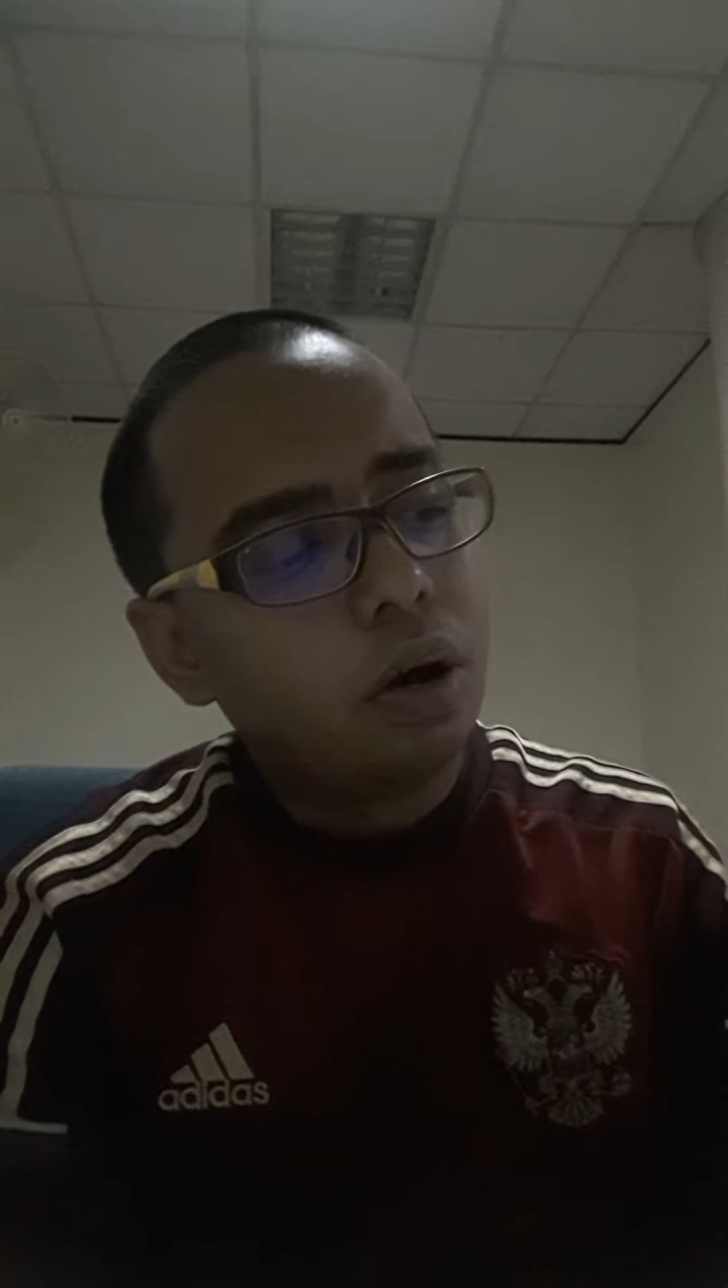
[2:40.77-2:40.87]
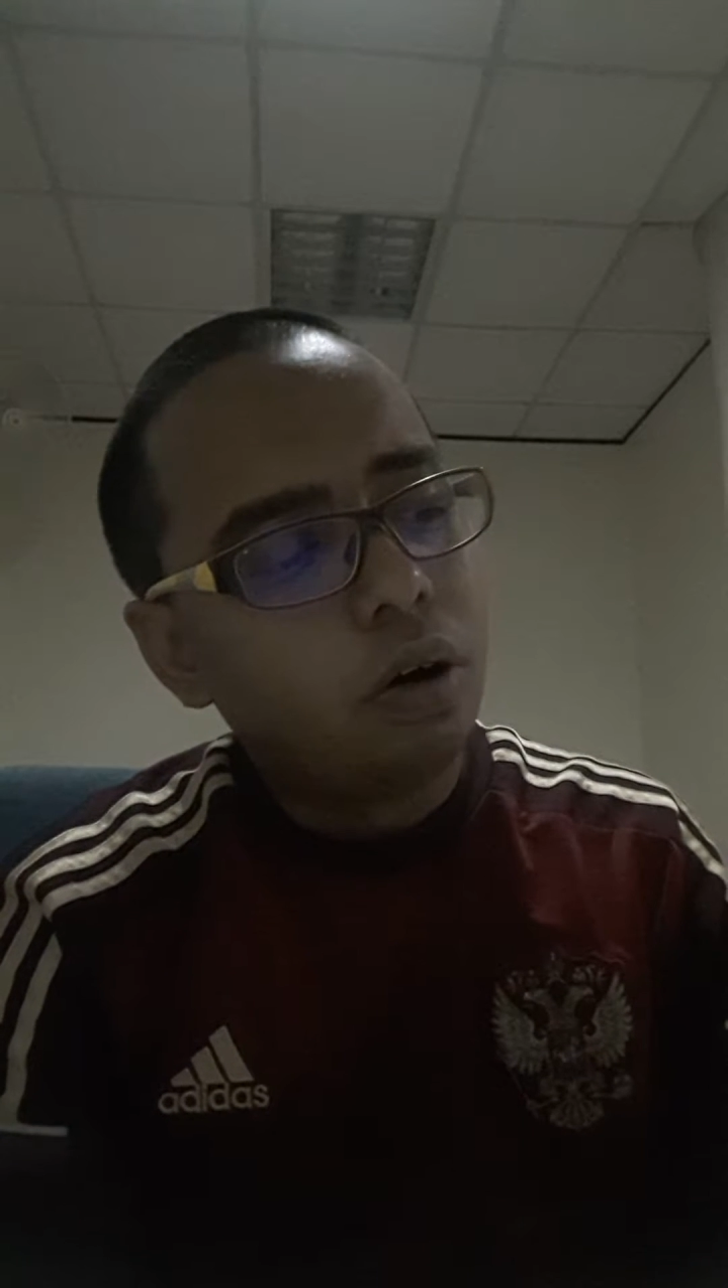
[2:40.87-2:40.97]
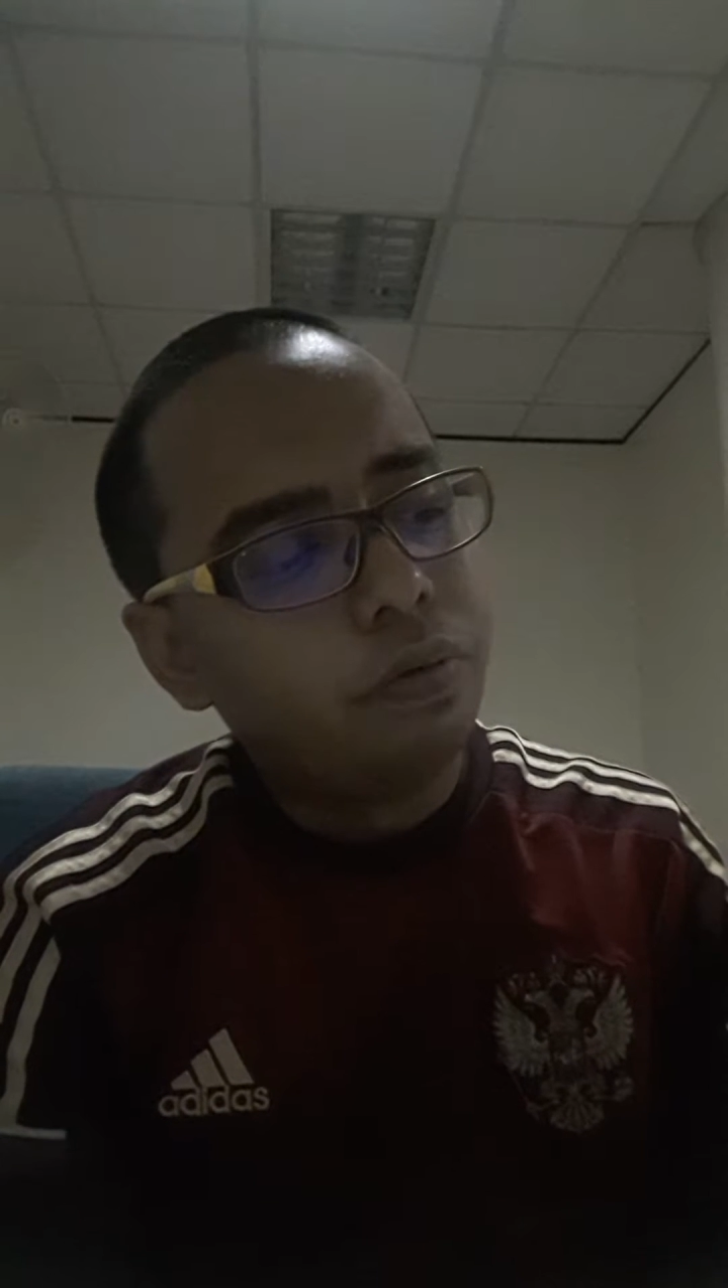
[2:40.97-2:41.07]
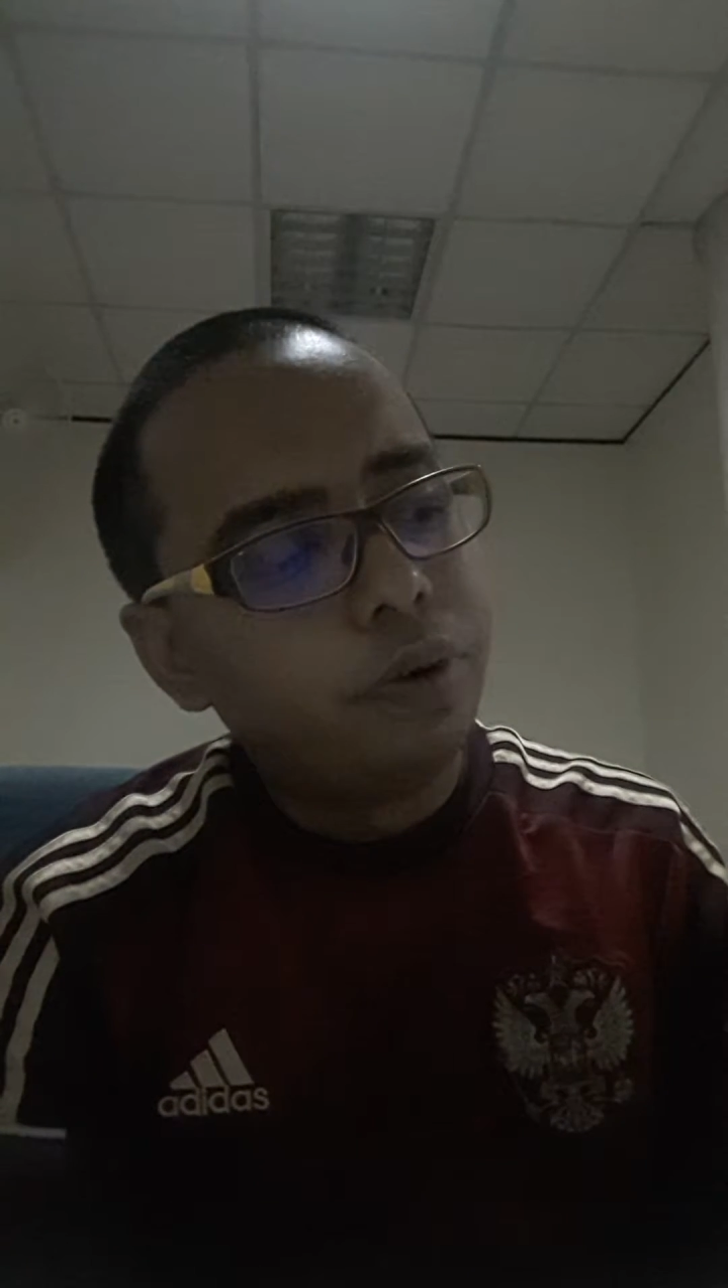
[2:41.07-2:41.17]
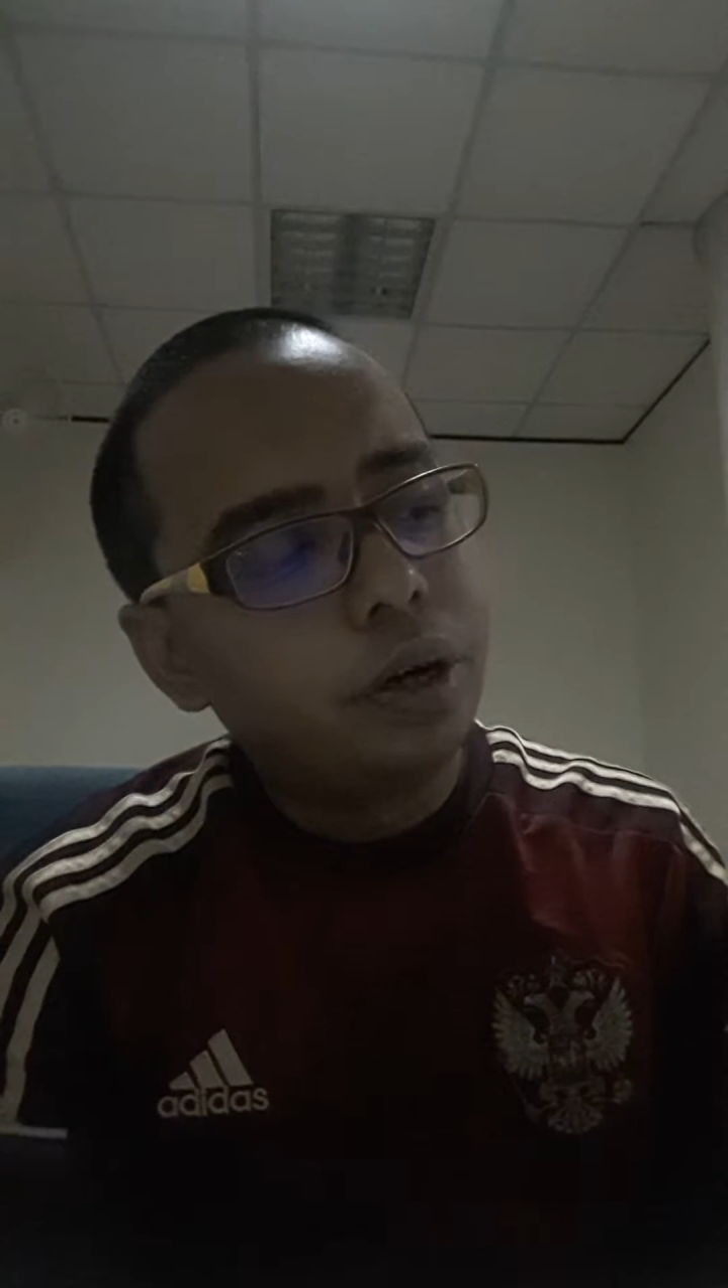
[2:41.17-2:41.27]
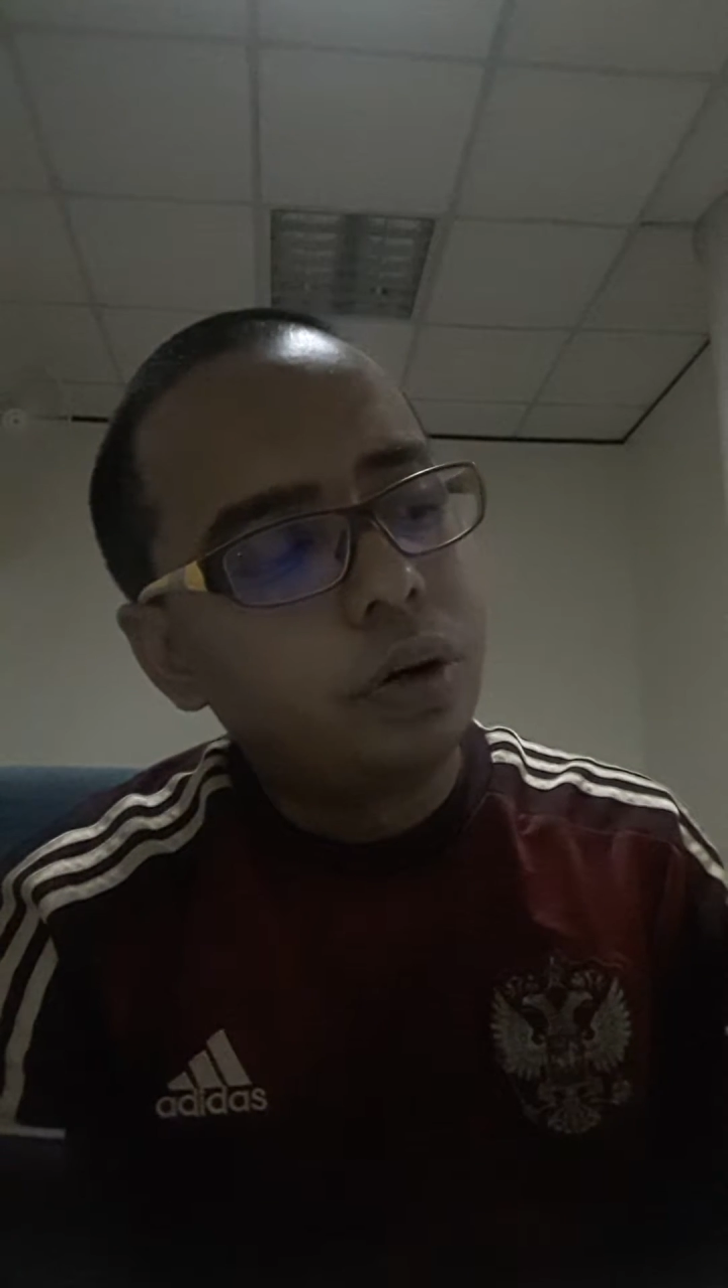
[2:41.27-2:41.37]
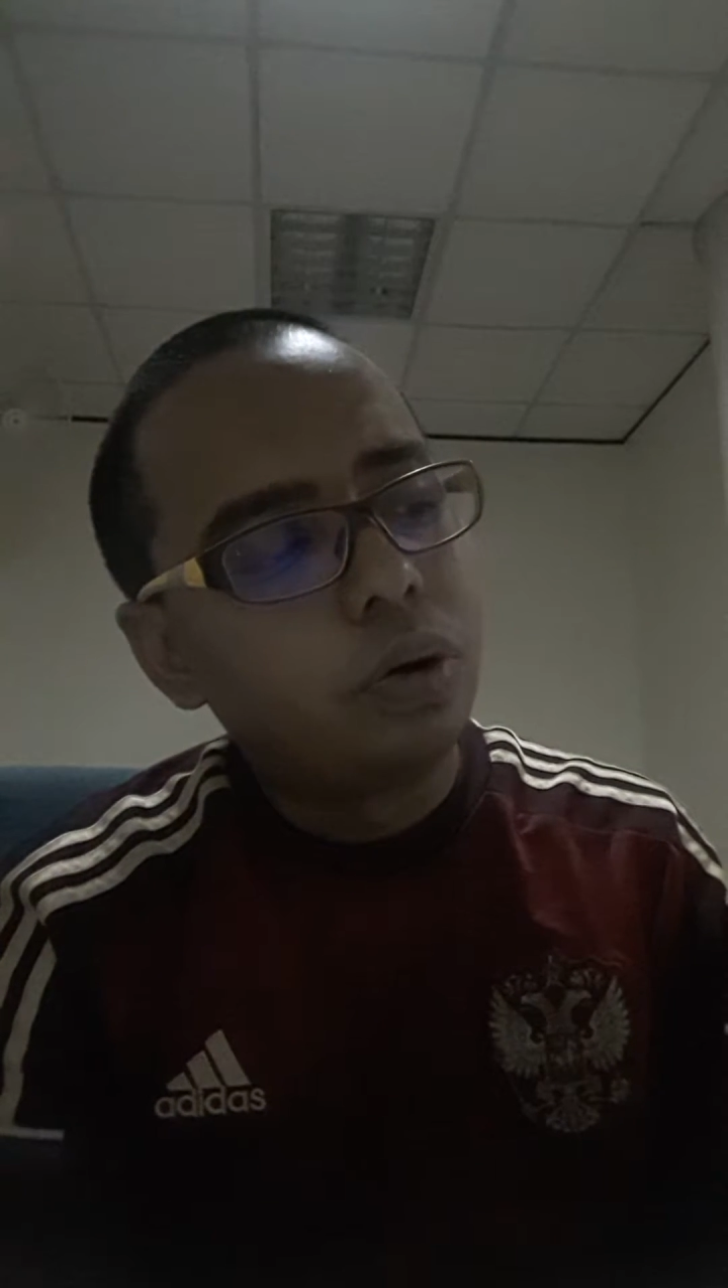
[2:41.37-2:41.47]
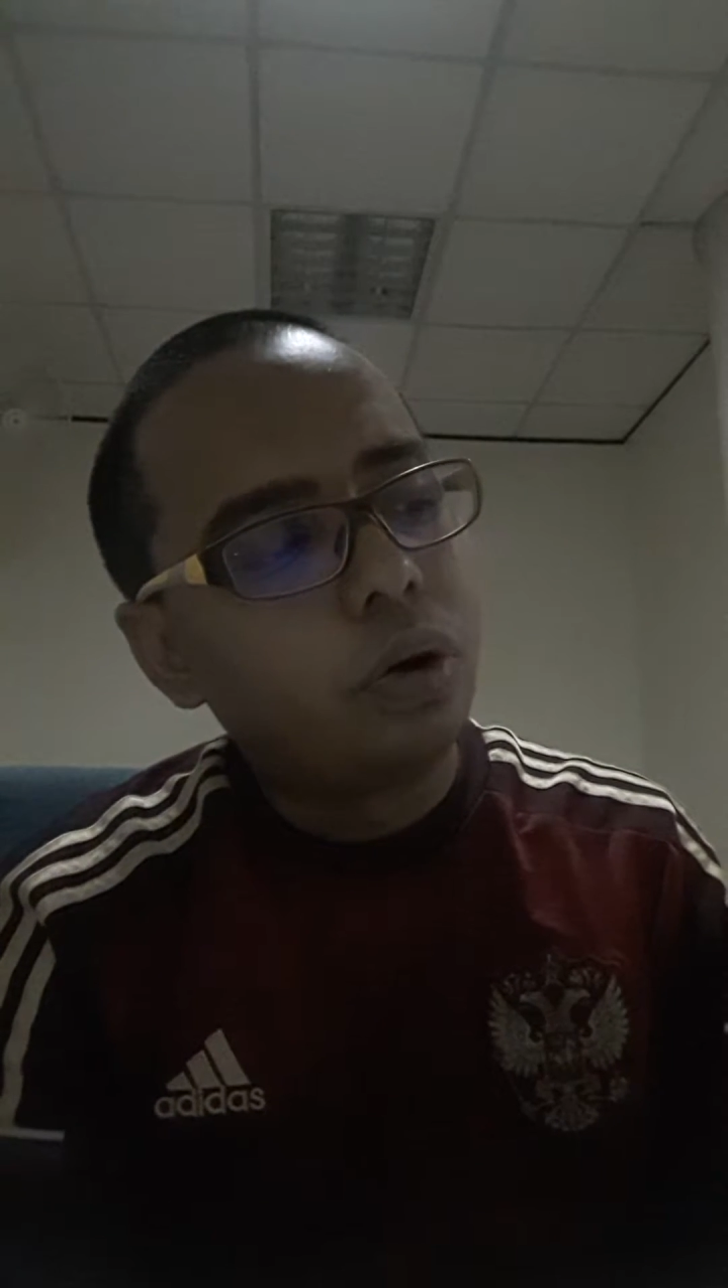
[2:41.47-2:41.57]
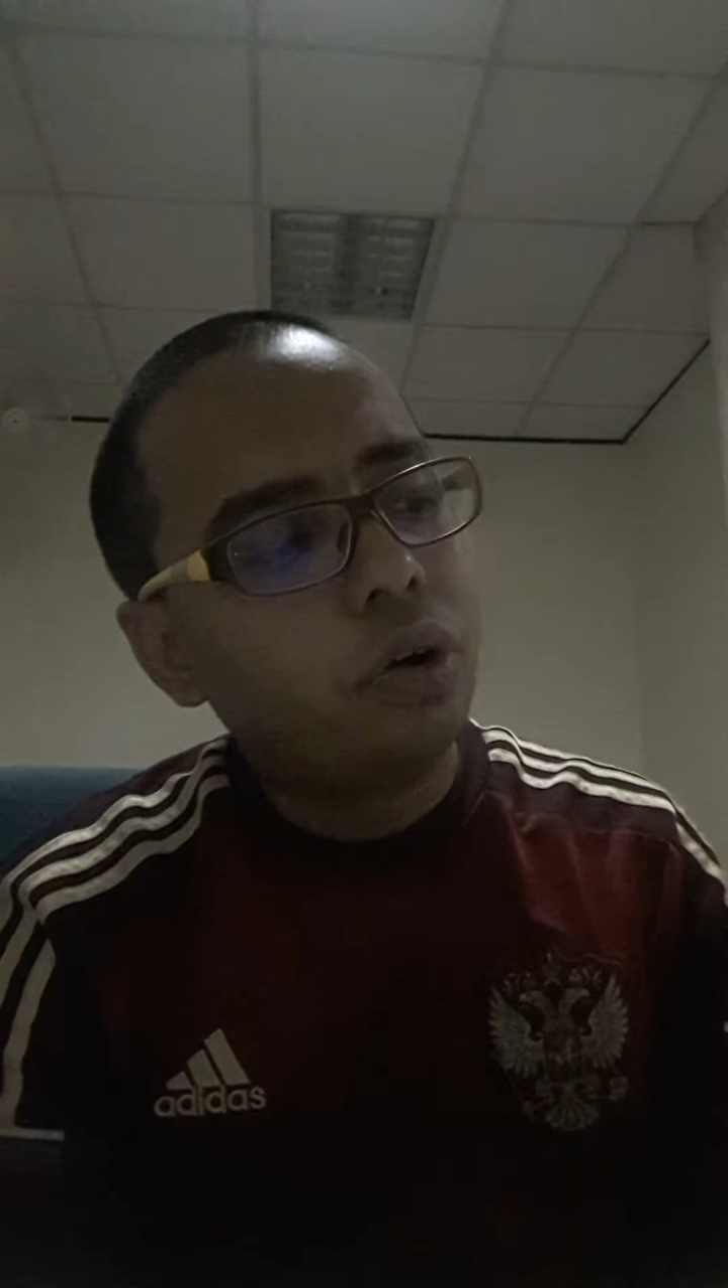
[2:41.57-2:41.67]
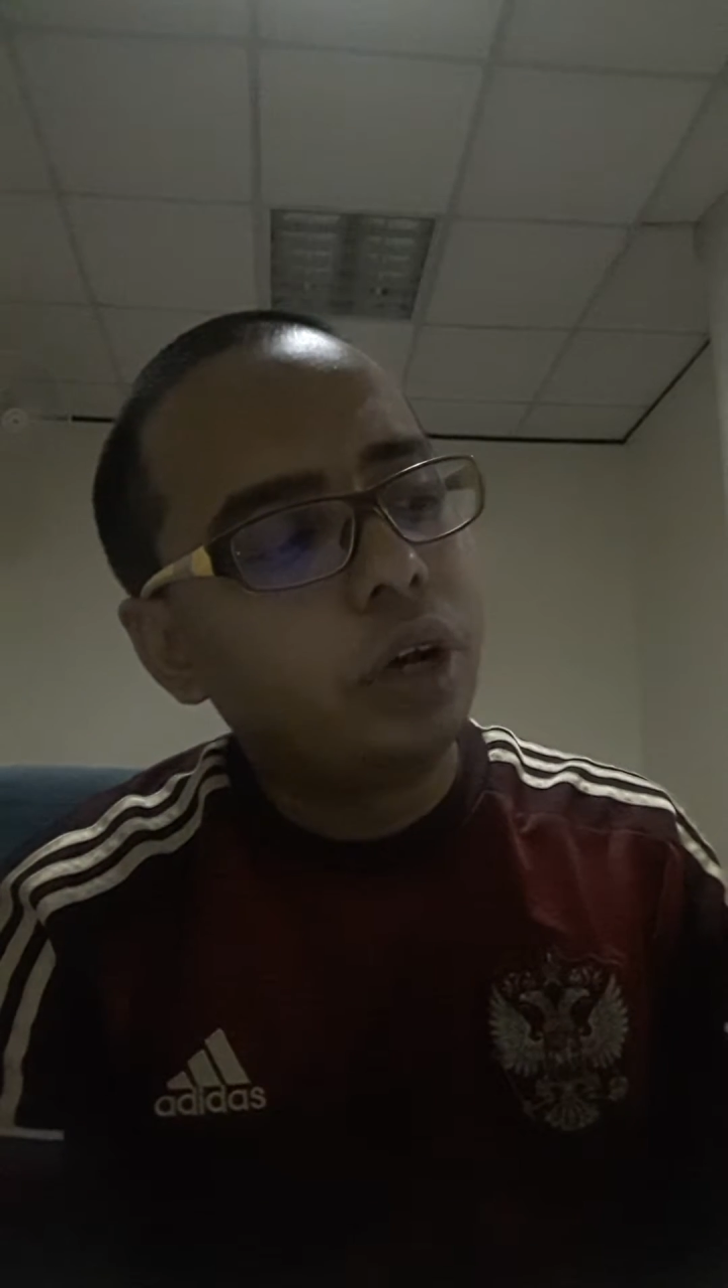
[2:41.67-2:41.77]

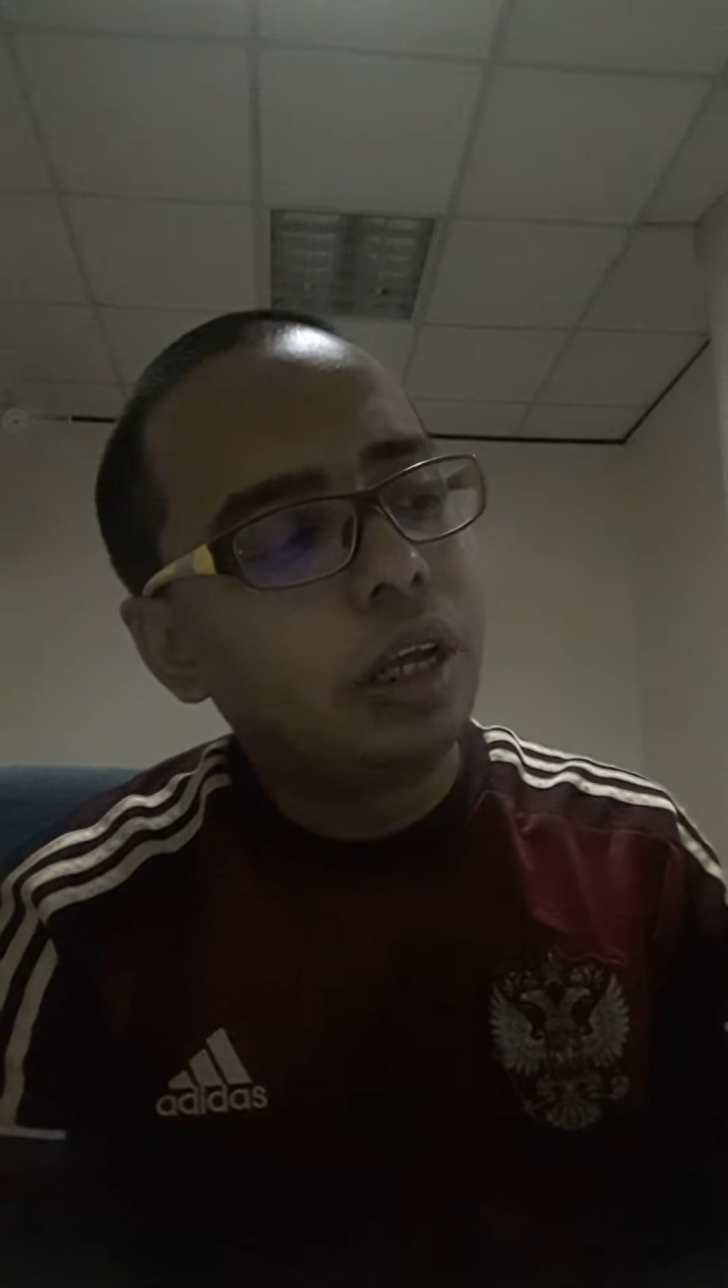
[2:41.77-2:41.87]
overgrow or